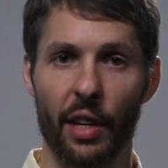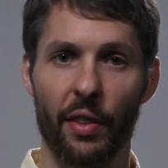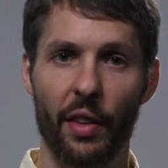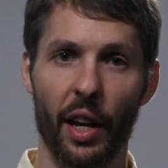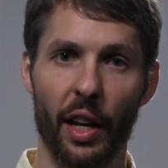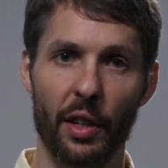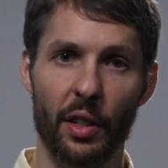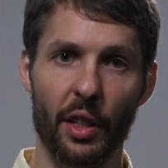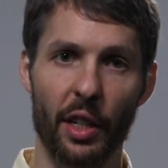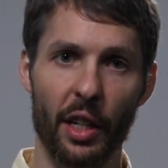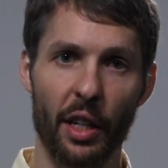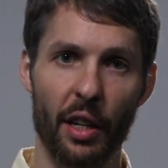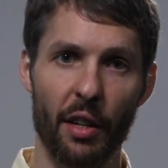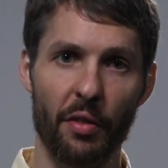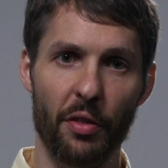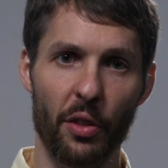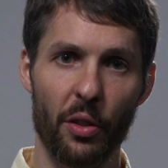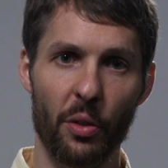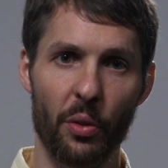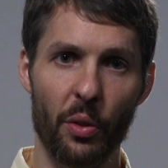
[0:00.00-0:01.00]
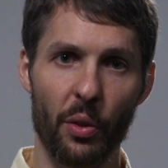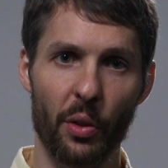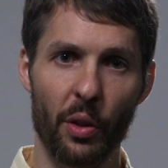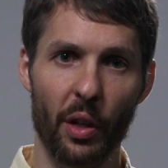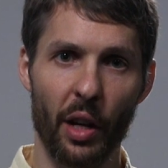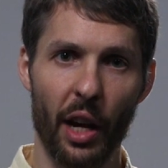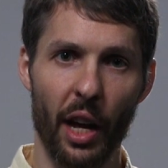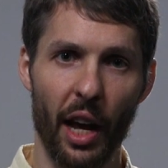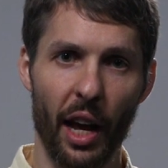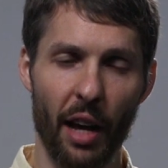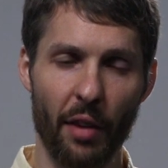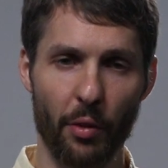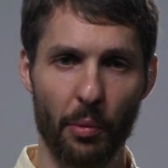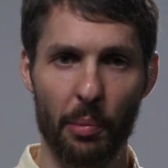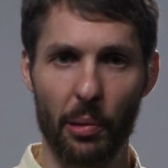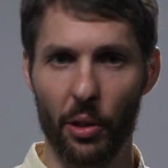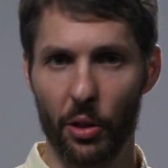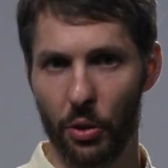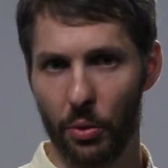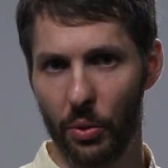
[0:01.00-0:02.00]
that if you have a
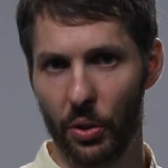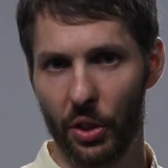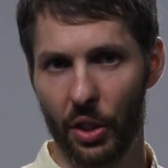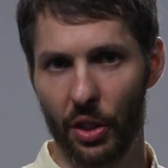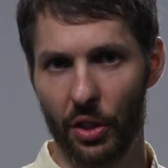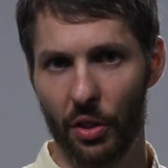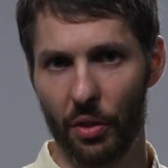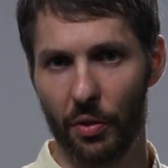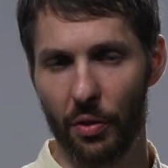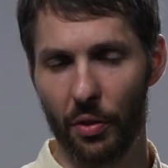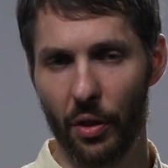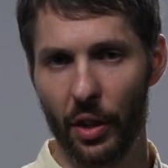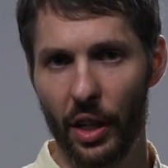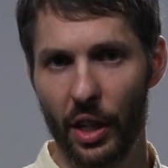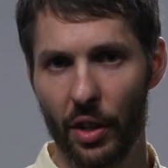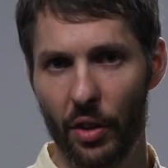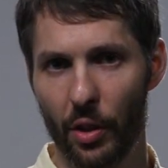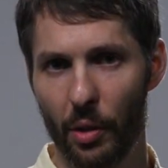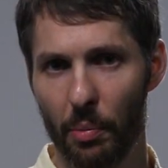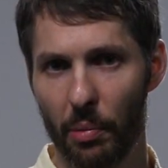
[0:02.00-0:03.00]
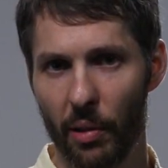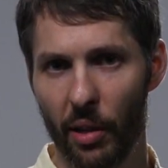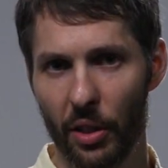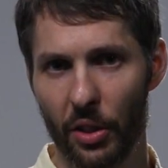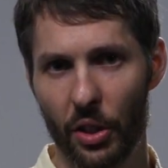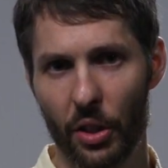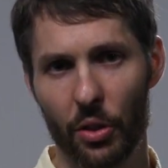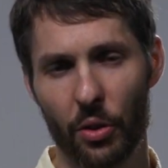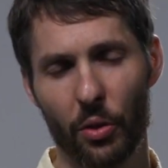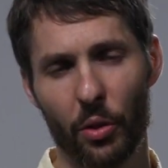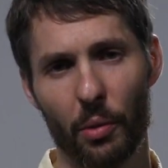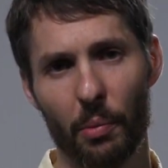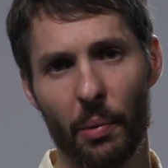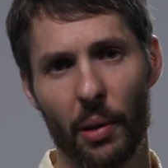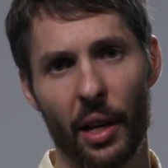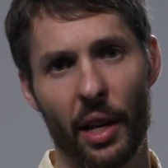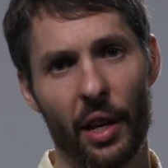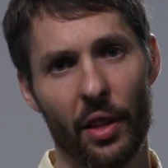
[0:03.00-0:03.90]
person with schizophrenia in a process group,